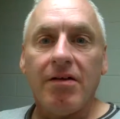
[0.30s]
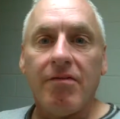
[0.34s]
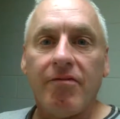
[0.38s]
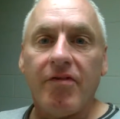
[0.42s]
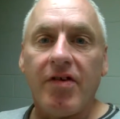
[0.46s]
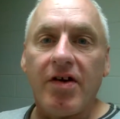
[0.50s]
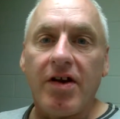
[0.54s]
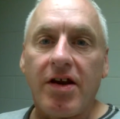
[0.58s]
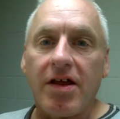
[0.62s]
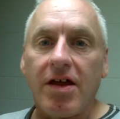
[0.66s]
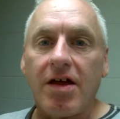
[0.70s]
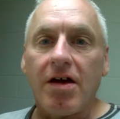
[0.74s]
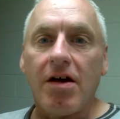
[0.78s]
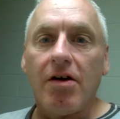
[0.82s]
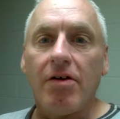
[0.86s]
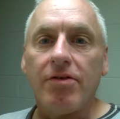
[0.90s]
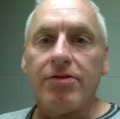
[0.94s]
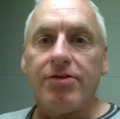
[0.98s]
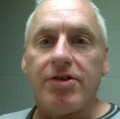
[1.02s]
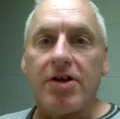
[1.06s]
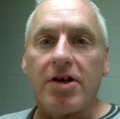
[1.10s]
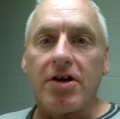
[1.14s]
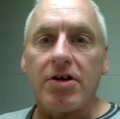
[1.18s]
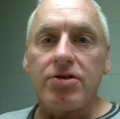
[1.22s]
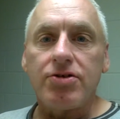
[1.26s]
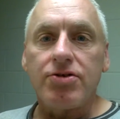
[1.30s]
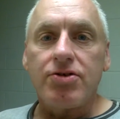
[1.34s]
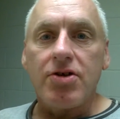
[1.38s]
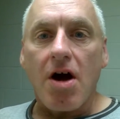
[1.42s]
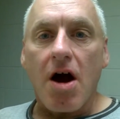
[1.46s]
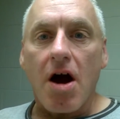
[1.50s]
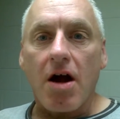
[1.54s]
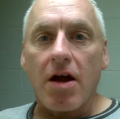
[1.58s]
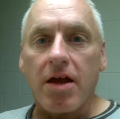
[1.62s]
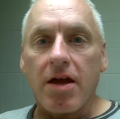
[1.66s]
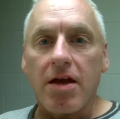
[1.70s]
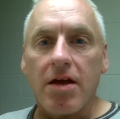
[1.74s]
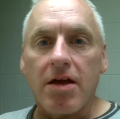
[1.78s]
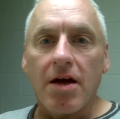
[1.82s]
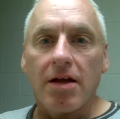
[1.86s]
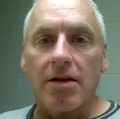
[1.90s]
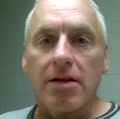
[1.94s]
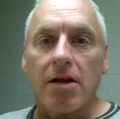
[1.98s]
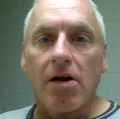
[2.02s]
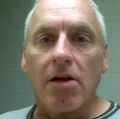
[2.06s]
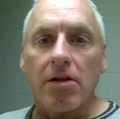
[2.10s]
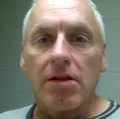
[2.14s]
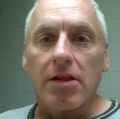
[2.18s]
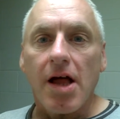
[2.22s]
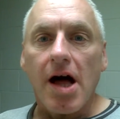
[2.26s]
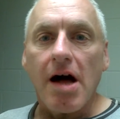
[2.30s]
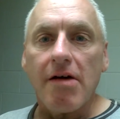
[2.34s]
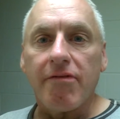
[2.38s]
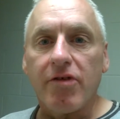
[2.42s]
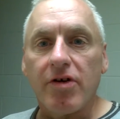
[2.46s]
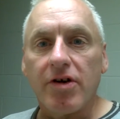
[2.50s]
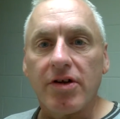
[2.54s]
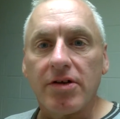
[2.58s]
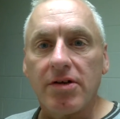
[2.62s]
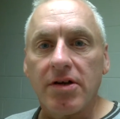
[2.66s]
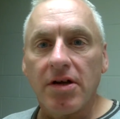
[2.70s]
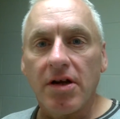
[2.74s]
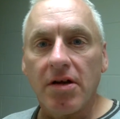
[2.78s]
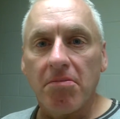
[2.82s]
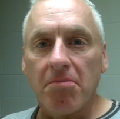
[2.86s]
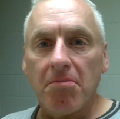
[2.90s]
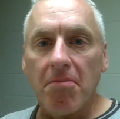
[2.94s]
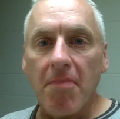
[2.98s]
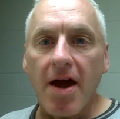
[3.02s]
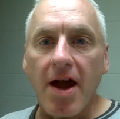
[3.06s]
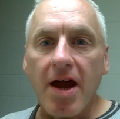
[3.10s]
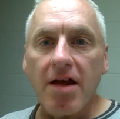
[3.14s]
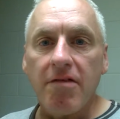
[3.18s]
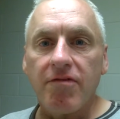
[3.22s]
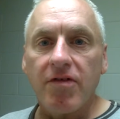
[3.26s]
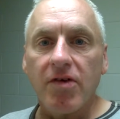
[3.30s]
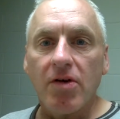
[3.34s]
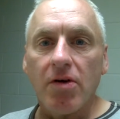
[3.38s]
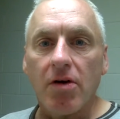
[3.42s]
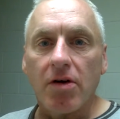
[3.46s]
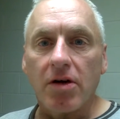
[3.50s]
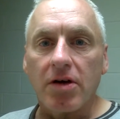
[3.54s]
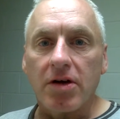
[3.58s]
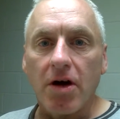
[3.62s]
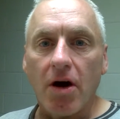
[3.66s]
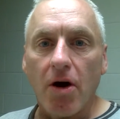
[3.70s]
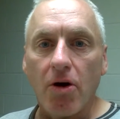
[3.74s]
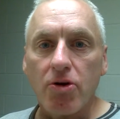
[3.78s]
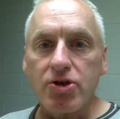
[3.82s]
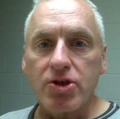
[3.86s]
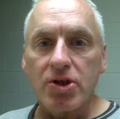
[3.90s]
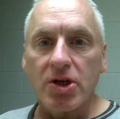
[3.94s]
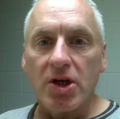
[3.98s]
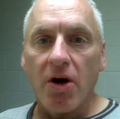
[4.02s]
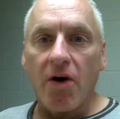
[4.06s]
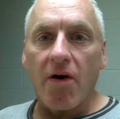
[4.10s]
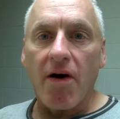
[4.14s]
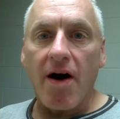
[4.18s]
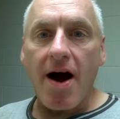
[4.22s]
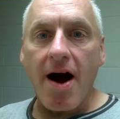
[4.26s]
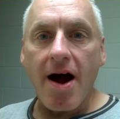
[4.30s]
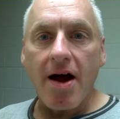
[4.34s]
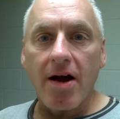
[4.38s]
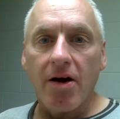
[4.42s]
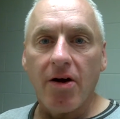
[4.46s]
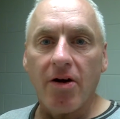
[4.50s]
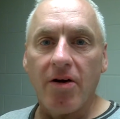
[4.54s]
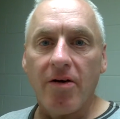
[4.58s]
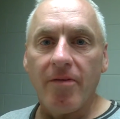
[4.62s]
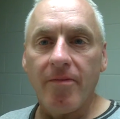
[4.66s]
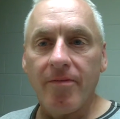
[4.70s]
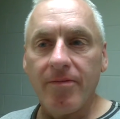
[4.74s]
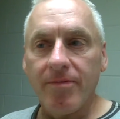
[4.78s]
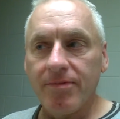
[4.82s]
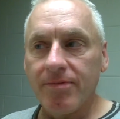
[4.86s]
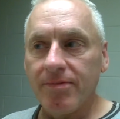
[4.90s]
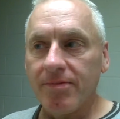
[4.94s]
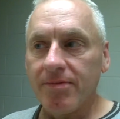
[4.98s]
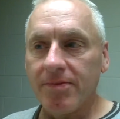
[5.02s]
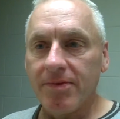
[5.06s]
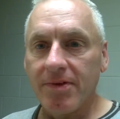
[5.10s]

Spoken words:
Video disc jockey, hello Loveland, Mainville and Goshen, Ohio.